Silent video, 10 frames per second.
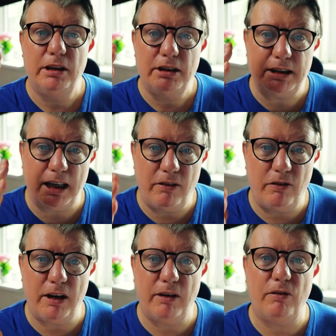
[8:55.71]
stay
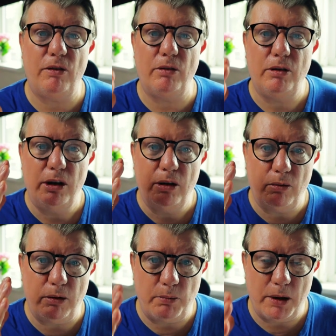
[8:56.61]
faithful
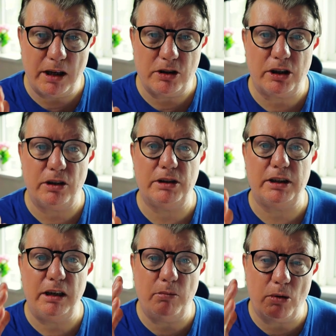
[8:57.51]
with
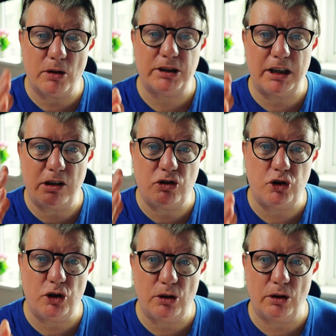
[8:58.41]
patience, and he must
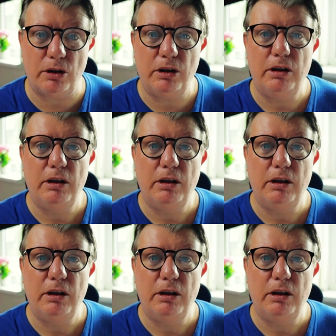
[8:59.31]
endure,